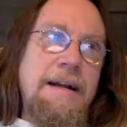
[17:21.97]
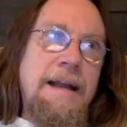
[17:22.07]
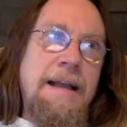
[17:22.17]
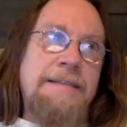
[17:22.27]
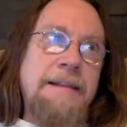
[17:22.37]

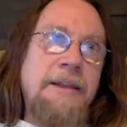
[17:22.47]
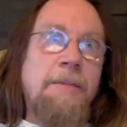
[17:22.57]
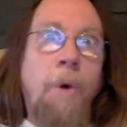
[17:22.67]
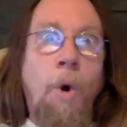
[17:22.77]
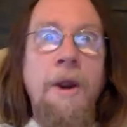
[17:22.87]
it's a little
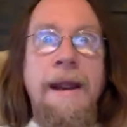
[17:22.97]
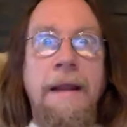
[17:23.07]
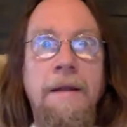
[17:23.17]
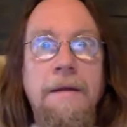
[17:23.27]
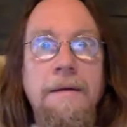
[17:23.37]
boring
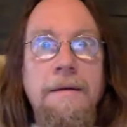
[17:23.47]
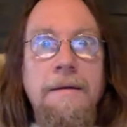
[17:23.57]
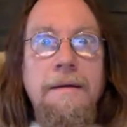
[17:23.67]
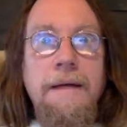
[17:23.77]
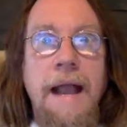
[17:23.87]

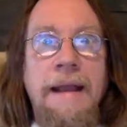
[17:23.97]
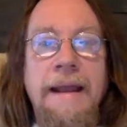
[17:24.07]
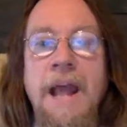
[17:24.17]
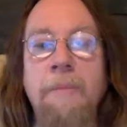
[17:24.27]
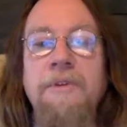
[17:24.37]
and can
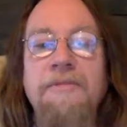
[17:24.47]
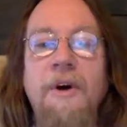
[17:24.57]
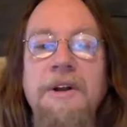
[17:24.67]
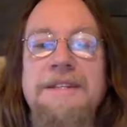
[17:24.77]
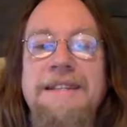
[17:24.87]
help you
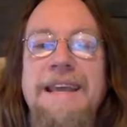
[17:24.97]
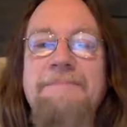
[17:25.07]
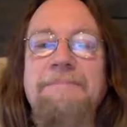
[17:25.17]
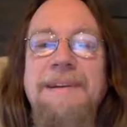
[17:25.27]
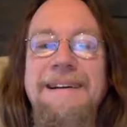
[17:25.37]
fall
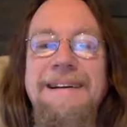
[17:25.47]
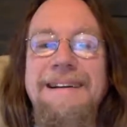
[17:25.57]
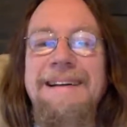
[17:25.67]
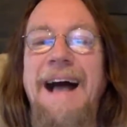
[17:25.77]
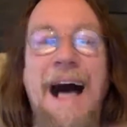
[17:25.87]
asleep.
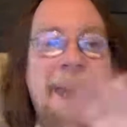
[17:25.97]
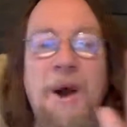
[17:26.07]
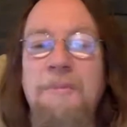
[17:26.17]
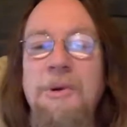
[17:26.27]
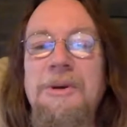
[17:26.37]
Hi,
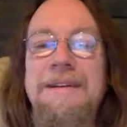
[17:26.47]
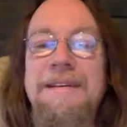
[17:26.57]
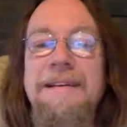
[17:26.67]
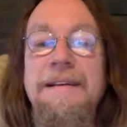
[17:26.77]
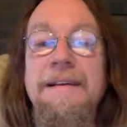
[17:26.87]
Opal.
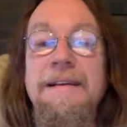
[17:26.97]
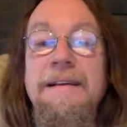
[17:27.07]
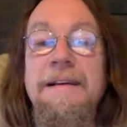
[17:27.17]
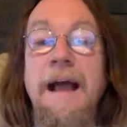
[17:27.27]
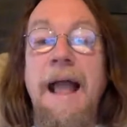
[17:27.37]

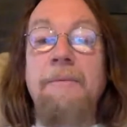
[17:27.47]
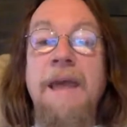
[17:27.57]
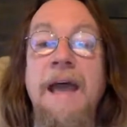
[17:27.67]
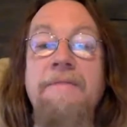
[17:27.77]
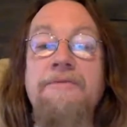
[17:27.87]
And we
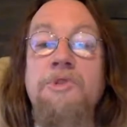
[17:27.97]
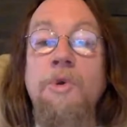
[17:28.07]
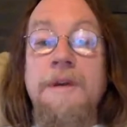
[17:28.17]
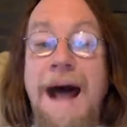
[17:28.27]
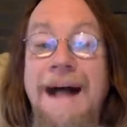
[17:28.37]
have
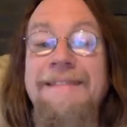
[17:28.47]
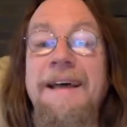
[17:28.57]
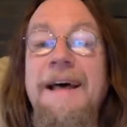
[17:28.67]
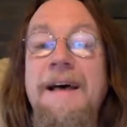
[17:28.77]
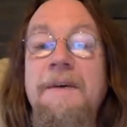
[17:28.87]

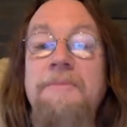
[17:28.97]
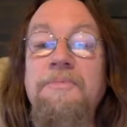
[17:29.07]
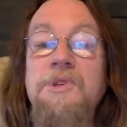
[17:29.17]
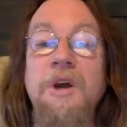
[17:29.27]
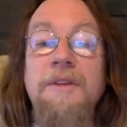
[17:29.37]
Sunata
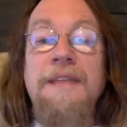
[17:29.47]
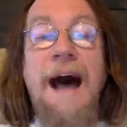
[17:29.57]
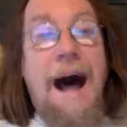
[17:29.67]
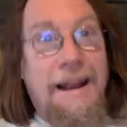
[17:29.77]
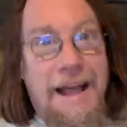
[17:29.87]

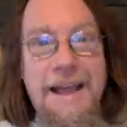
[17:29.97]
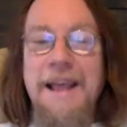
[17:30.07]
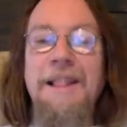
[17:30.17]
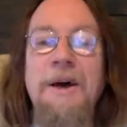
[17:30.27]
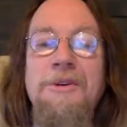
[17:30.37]
Jantala.
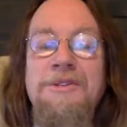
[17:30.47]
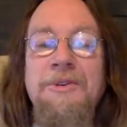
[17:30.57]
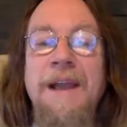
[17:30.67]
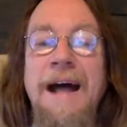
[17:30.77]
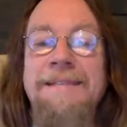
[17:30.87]
Hello,
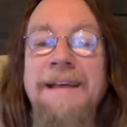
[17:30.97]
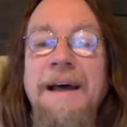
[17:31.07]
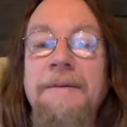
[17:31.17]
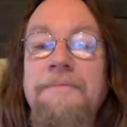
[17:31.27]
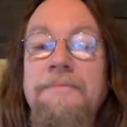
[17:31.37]
Sunata.